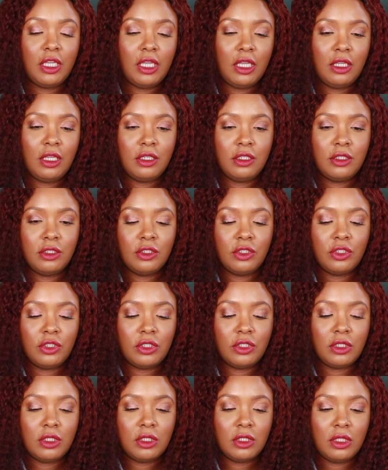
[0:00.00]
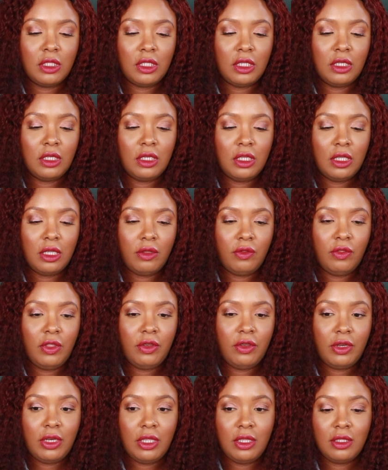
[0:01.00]
changed the ending. Oh,
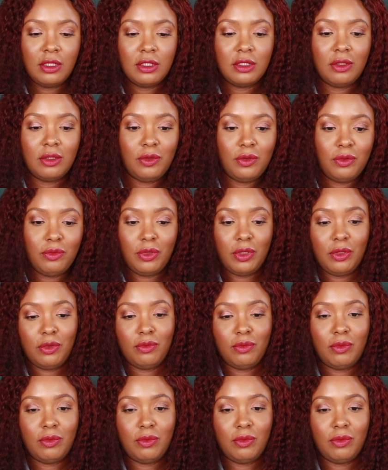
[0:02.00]
there it is. Oop,